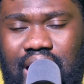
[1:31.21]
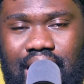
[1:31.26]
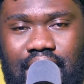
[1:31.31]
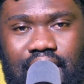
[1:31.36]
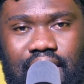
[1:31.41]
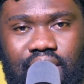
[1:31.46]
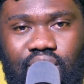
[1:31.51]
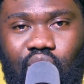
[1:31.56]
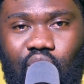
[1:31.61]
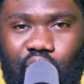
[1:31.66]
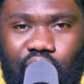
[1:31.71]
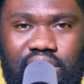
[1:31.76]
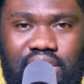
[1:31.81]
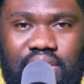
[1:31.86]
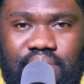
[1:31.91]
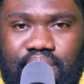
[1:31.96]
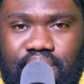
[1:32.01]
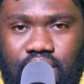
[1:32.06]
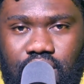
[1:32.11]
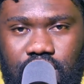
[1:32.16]
and
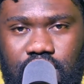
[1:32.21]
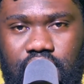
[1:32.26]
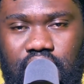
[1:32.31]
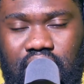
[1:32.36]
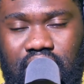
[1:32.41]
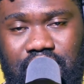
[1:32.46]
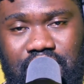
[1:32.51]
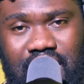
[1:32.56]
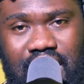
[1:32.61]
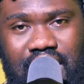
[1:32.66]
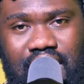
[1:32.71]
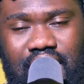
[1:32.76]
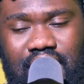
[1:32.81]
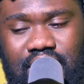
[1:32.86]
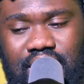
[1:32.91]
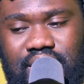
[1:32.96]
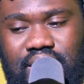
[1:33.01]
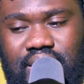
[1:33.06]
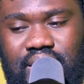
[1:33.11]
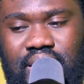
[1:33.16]
holding both in my
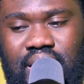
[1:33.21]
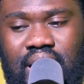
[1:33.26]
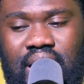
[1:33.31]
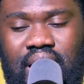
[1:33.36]
hands,